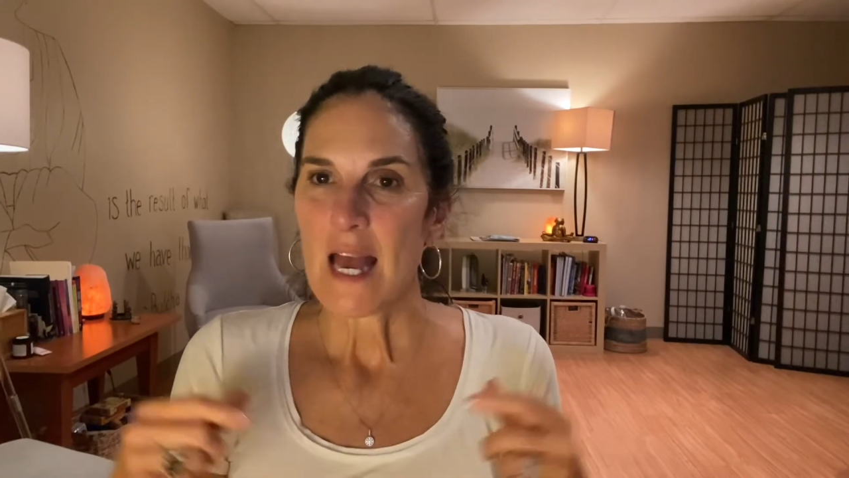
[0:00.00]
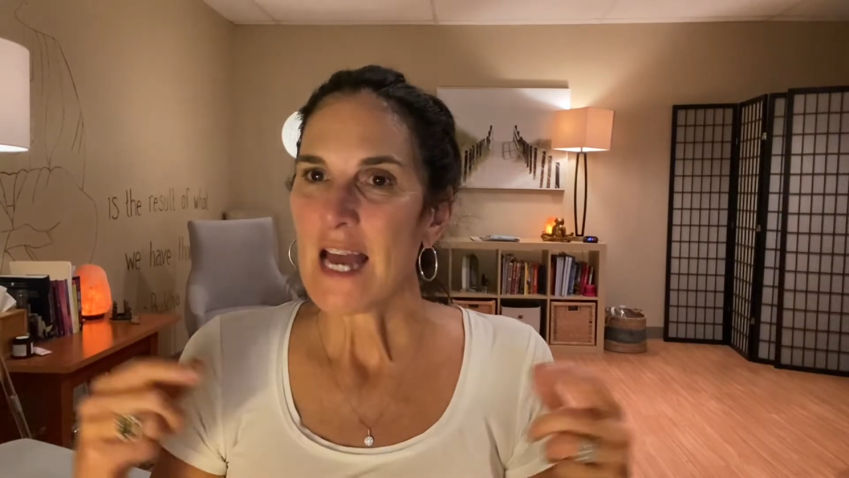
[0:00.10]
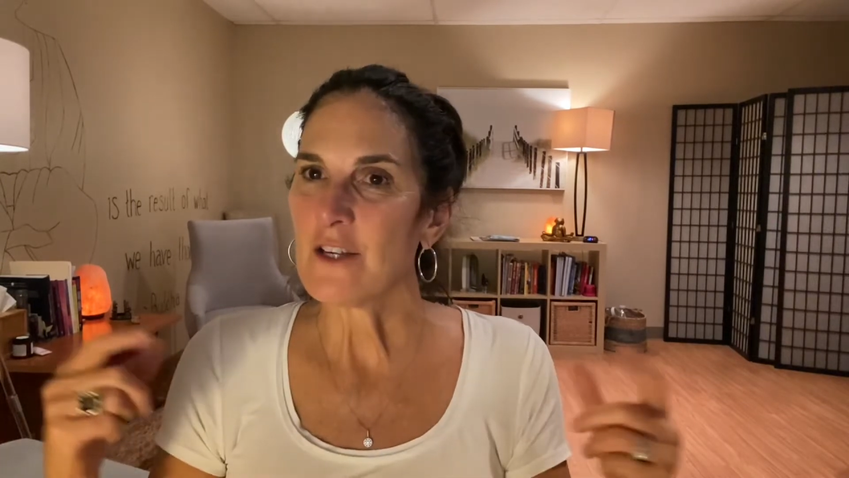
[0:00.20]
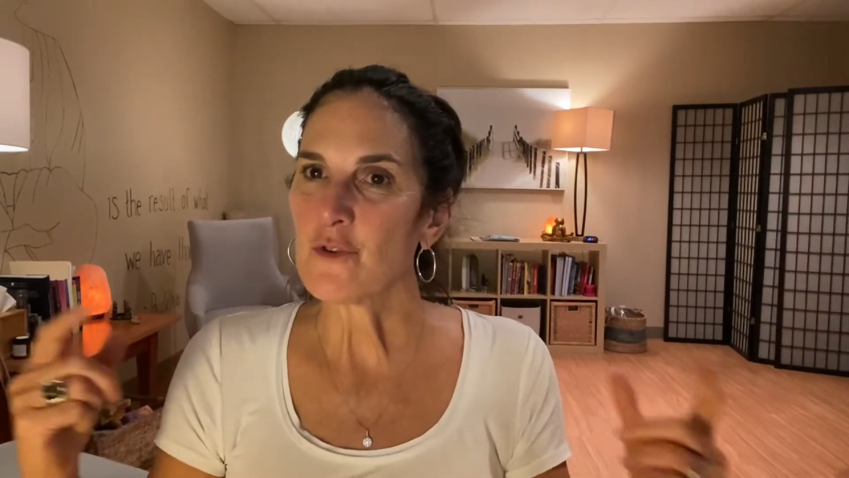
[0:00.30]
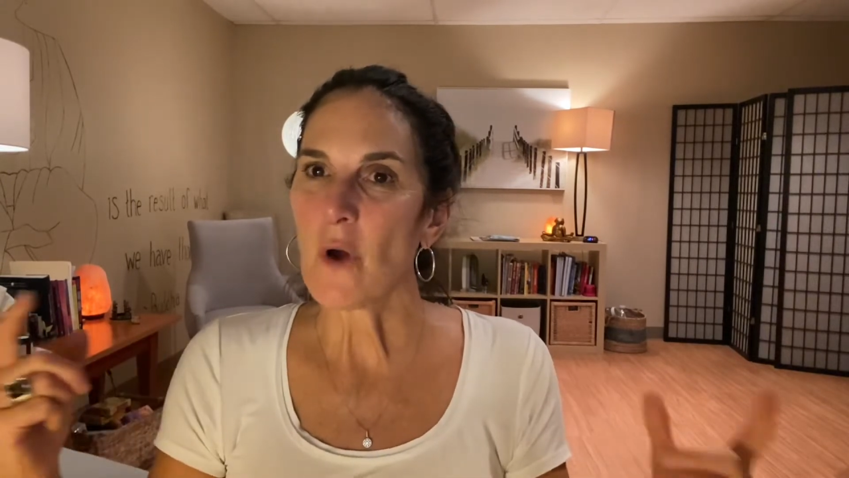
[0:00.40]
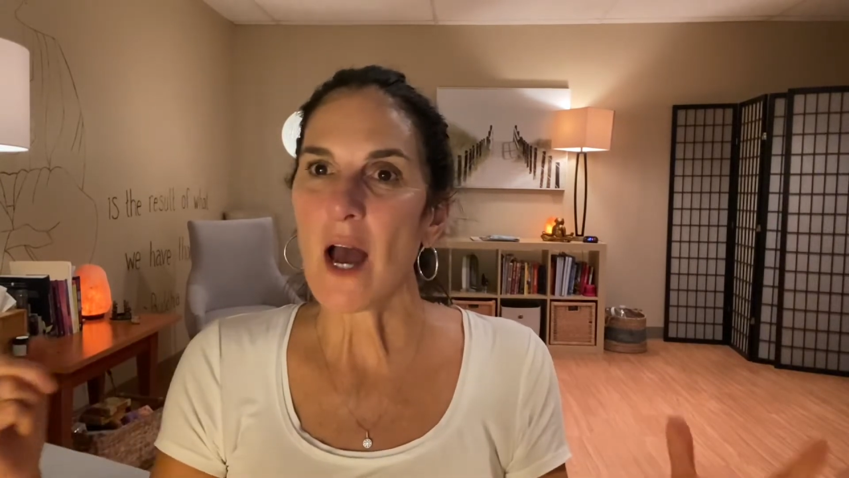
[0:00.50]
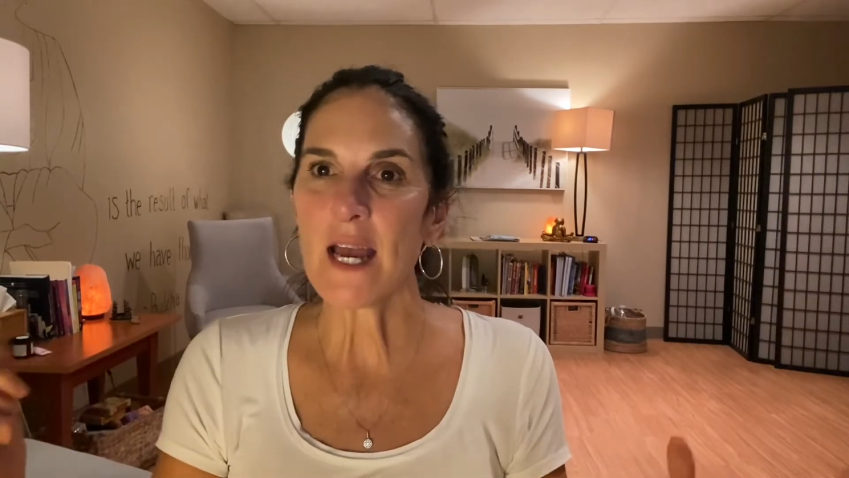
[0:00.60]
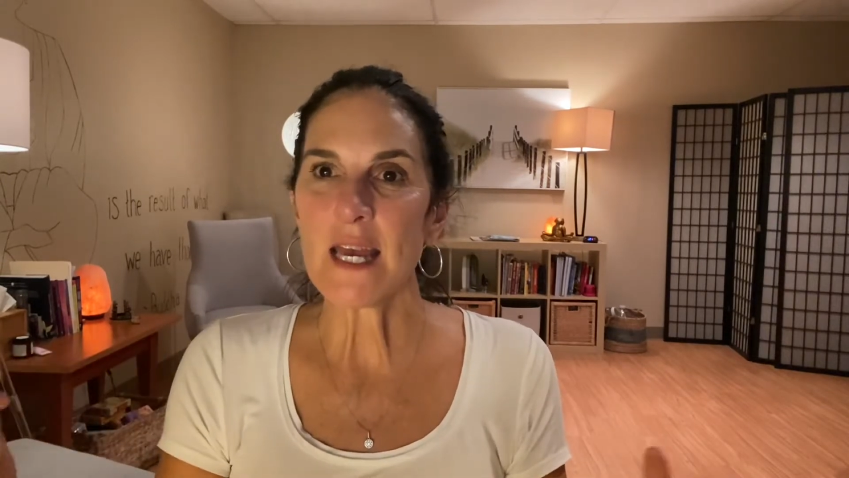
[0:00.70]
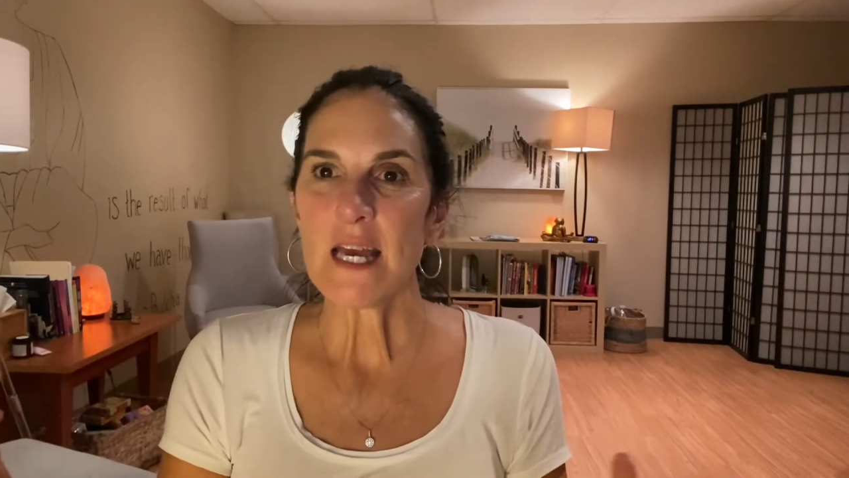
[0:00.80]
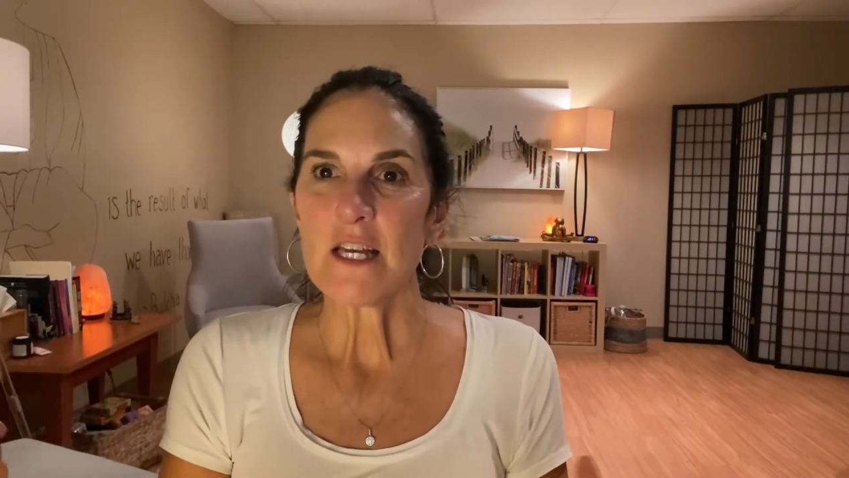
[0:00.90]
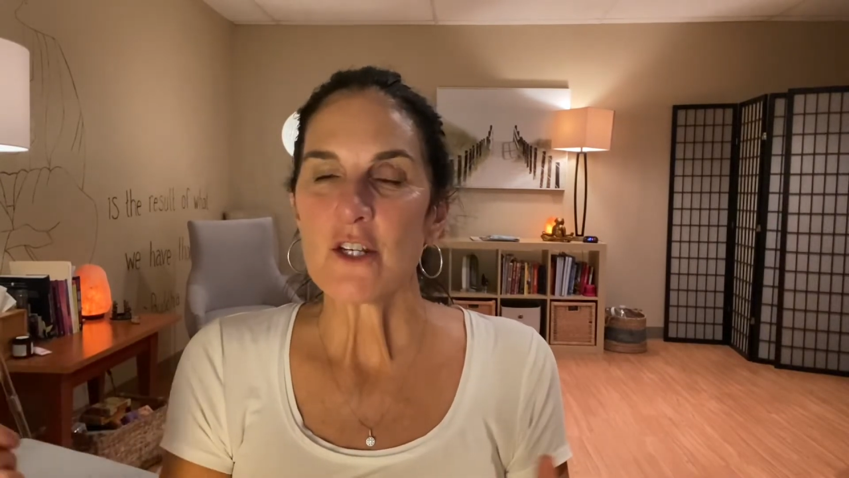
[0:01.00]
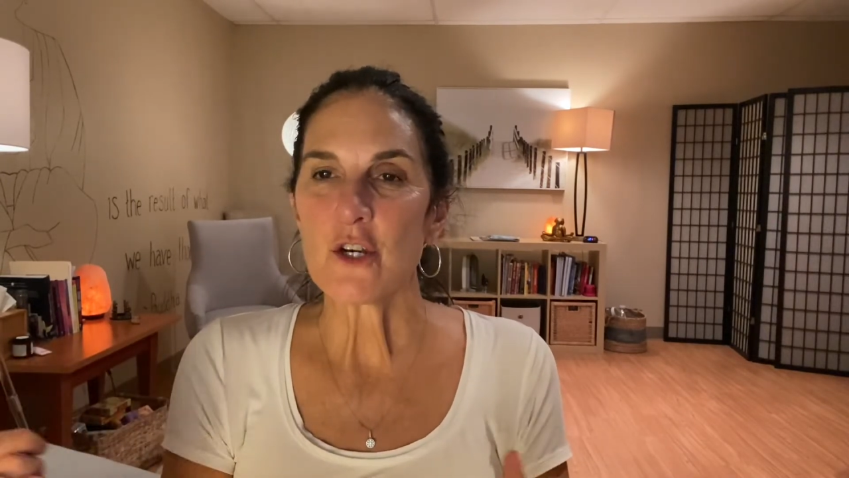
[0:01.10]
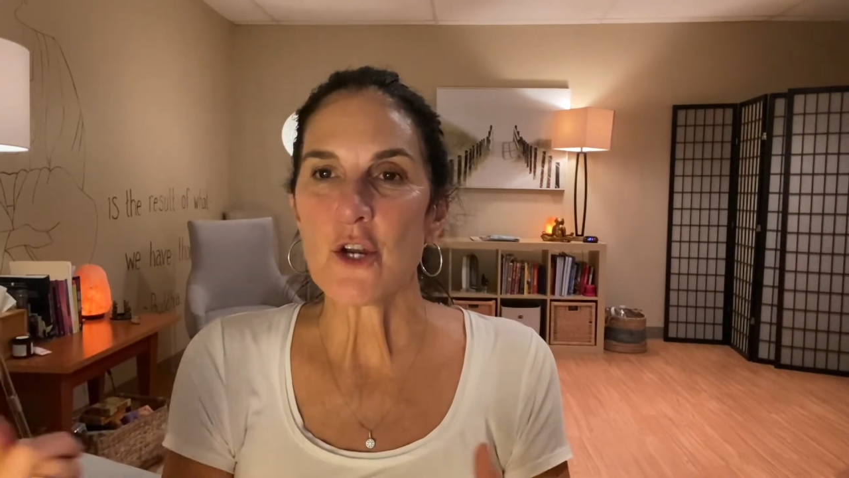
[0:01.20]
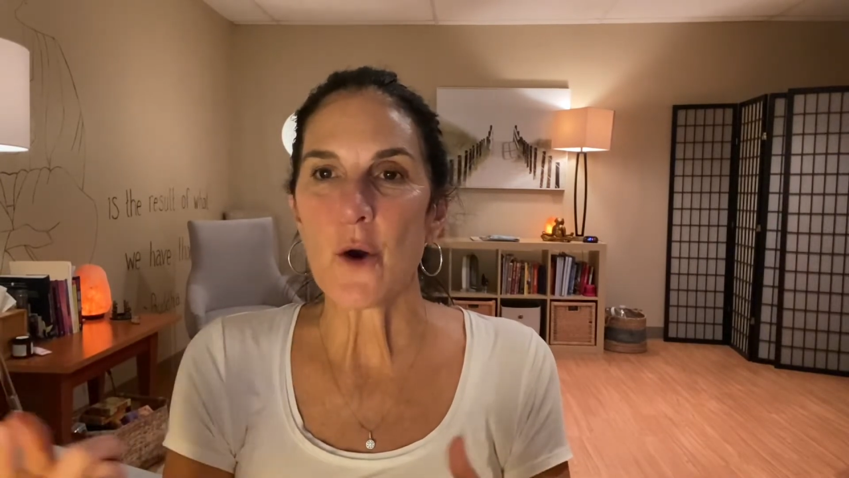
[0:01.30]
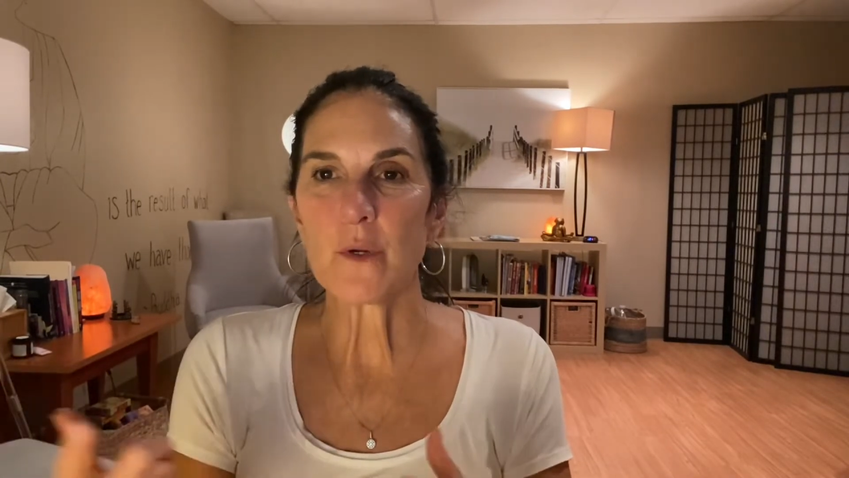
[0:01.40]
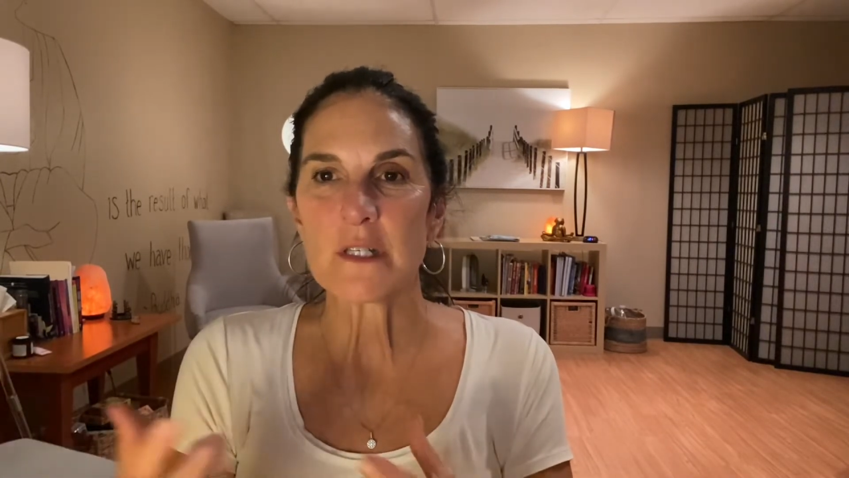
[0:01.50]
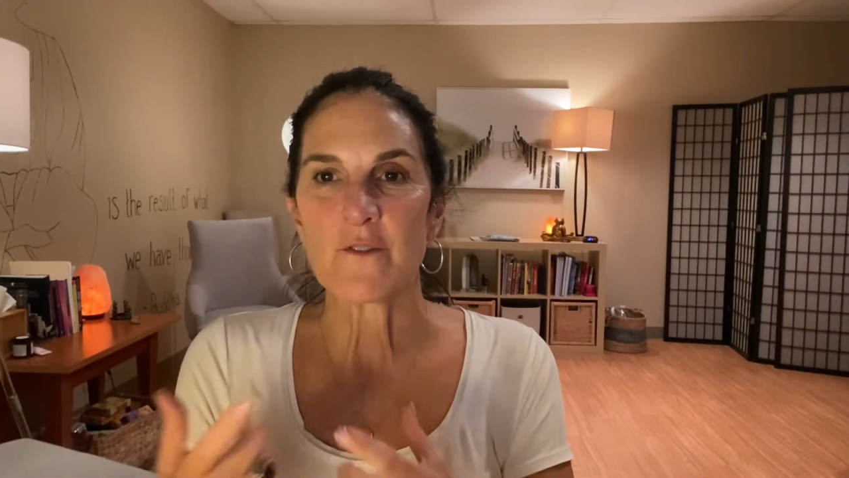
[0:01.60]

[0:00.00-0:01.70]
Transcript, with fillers: And try to notice